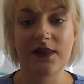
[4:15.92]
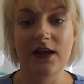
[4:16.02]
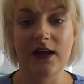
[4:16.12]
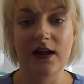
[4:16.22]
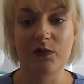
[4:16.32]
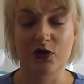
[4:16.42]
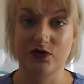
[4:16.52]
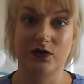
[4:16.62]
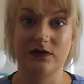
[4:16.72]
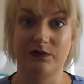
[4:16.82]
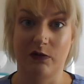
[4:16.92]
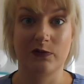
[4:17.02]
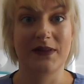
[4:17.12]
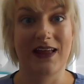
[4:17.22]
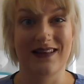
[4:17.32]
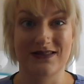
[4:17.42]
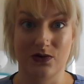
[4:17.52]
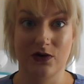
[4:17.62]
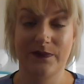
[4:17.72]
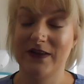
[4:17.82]
the brush will probably get
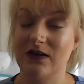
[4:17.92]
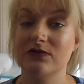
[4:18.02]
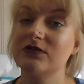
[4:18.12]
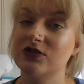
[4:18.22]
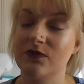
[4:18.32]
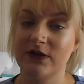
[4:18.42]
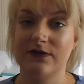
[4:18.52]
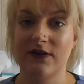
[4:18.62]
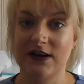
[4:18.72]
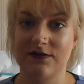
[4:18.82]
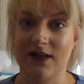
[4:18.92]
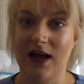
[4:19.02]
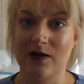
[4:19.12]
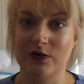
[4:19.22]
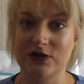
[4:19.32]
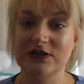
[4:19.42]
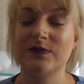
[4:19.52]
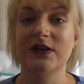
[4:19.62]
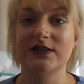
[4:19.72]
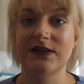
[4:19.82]
stuck. Now don't be afraid if that happens,
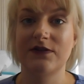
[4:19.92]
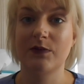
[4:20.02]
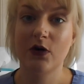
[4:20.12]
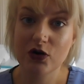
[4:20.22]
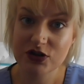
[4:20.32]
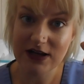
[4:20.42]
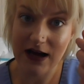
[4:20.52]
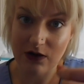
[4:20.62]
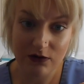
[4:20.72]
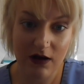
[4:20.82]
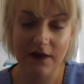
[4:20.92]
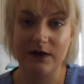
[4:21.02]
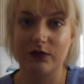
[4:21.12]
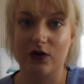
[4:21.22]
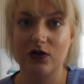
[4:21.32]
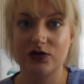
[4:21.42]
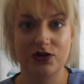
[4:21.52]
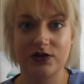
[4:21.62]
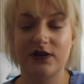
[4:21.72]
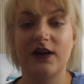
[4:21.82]
because if you push down on the
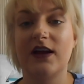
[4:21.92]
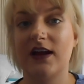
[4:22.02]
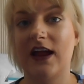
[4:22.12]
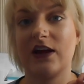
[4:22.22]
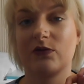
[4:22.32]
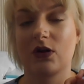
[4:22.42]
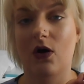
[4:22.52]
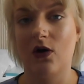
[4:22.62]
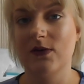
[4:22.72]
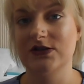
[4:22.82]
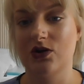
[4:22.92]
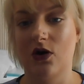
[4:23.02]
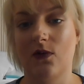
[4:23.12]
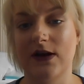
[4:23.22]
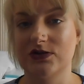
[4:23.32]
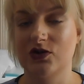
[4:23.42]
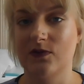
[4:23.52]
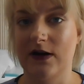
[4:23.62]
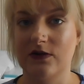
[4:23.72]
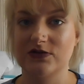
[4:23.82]
brush, it will always
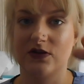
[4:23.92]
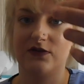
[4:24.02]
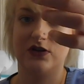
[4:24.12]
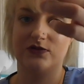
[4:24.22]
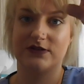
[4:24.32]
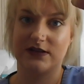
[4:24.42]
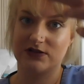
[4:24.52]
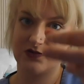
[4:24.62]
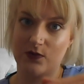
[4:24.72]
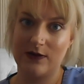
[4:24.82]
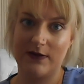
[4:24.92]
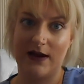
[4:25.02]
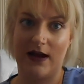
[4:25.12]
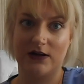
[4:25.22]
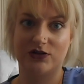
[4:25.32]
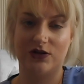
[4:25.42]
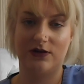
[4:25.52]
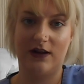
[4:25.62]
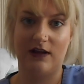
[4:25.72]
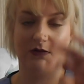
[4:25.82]
come out. So if you use that sweeping action,
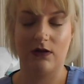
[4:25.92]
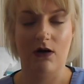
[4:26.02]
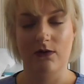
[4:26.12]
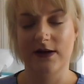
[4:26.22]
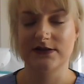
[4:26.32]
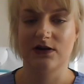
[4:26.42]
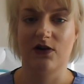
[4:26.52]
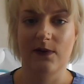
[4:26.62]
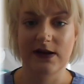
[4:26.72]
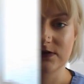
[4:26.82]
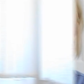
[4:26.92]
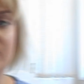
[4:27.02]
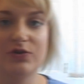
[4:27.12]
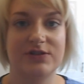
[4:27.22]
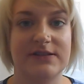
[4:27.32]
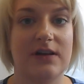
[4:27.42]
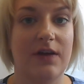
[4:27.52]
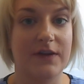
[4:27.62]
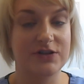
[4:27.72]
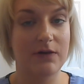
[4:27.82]
it will always. You have to use the brushes
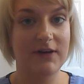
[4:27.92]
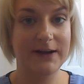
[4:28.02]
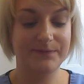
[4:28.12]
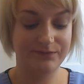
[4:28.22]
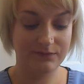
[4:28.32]
on the top right,